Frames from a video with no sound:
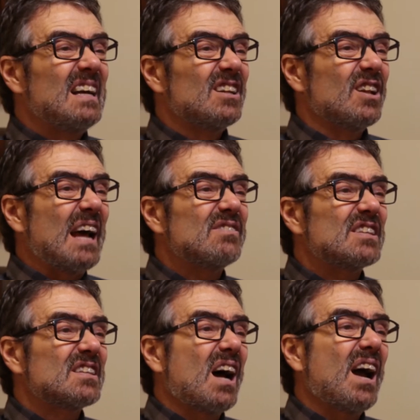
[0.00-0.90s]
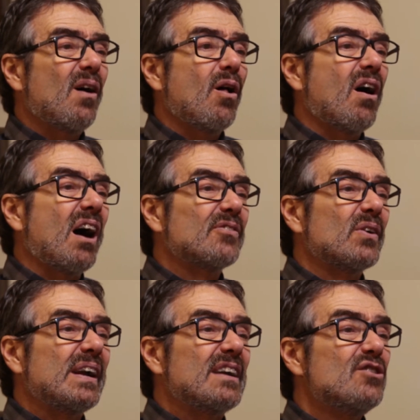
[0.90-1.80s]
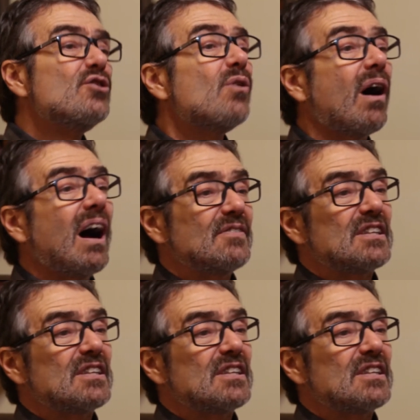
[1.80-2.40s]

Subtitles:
lifestyle, offering new office